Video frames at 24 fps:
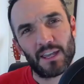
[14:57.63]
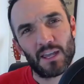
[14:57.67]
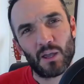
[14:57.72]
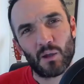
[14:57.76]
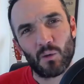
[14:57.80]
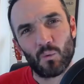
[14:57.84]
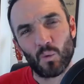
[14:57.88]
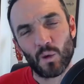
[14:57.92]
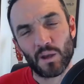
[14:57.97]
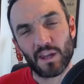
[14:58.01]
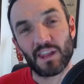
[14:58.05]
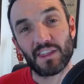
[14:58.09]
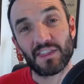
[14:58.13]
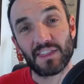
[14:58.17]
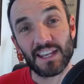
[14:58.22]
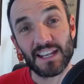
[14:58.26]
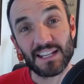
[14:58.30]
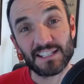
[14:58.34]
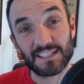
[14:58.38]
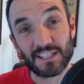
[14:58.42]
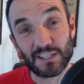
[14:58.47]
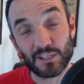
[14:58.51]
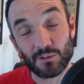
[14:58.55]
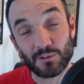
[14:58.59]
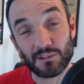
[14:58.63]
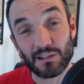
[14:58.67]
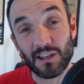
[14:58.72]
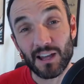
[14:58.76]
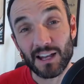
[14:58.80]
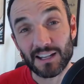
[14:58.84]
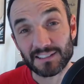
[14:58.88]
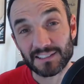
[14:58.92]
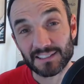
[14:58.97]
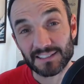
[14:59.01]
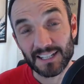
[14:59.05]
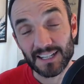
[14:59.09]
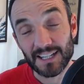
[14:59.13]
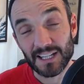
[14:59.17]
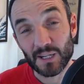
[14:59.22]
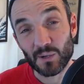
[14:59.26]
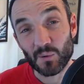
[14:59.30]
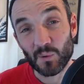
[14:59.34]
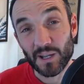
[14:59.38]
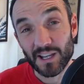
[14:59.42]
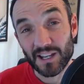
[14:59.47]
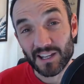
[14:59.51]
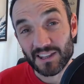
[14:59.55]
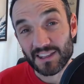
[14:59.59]
Were there things that you'd like to take
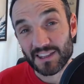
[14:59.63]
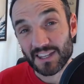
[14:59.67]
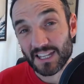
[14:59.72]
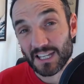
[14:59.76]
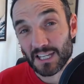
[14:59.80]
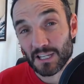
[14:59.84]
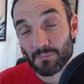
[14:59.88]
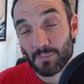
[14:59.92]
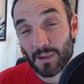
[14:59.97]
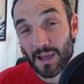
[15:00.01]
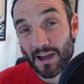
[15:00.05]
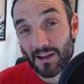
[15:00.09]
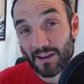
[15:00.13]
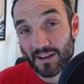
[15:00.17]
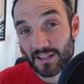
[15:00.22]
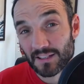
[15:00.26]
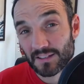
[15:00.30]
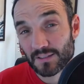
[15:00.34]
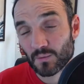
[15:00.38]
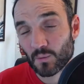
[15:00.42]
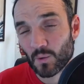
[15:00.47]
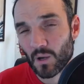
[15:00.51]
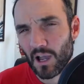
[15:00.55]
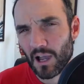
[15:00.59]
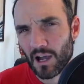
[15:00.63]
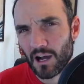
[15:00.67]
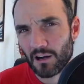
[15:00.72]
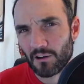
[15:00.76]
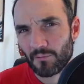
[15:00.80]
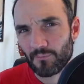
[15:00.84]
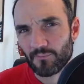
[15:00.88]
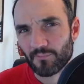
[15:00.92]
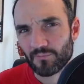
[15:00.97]
away and think about as well?